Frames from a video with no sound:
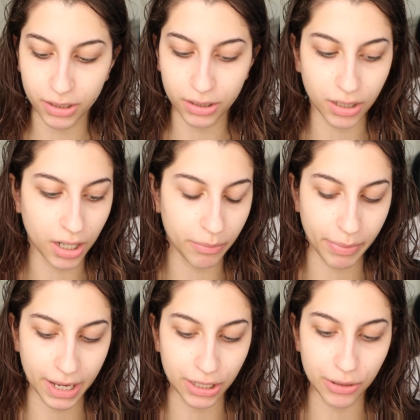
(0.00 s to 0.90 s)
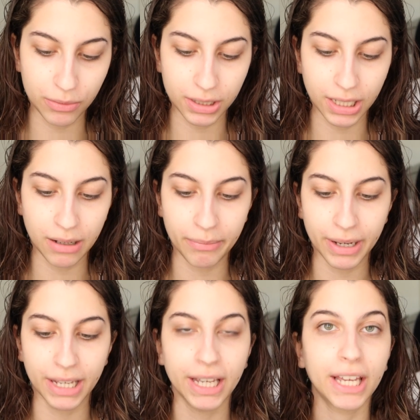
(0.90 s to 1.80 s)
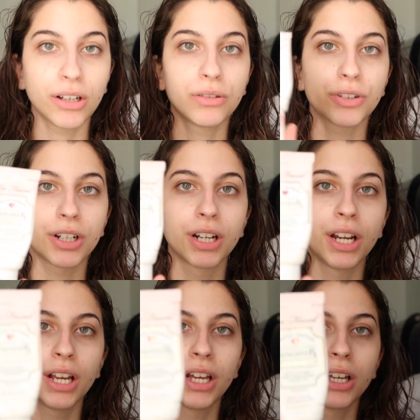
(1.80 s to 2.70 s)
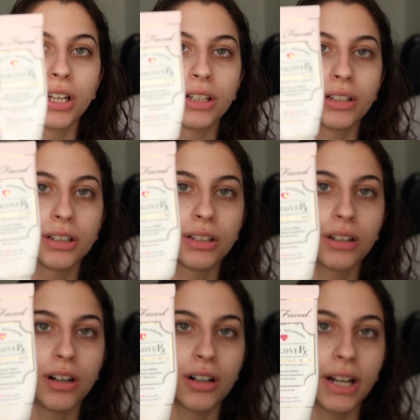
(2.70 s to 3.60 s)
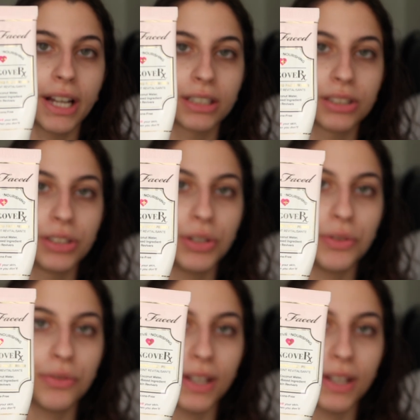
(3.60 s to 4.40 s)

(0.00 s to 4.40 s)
I'm going to start by using my Hangover RX Too